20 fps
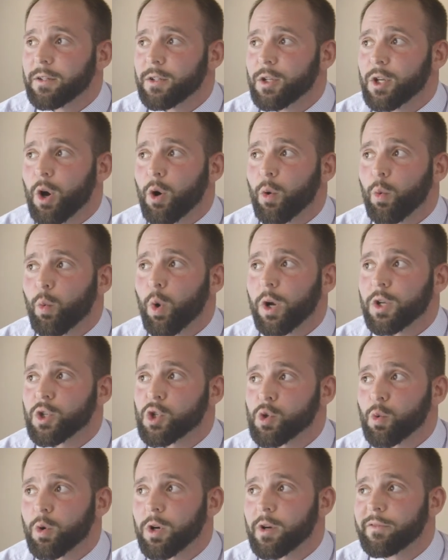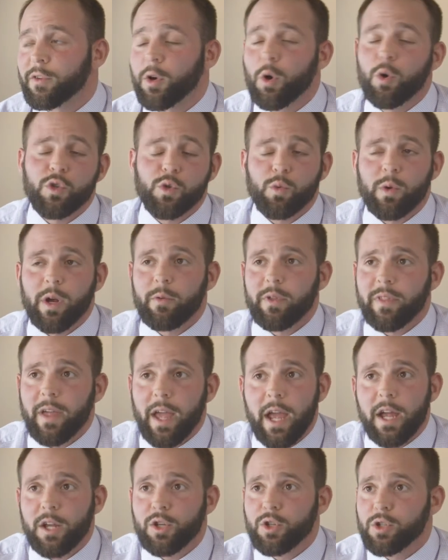you know what sort of goes away with
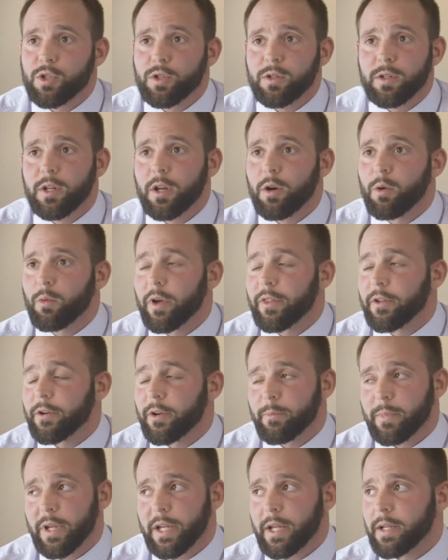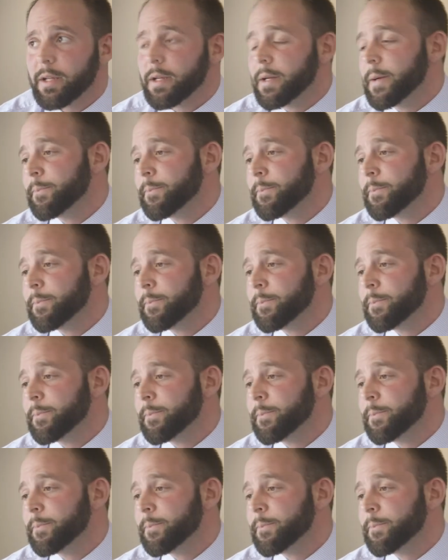age you know whether it be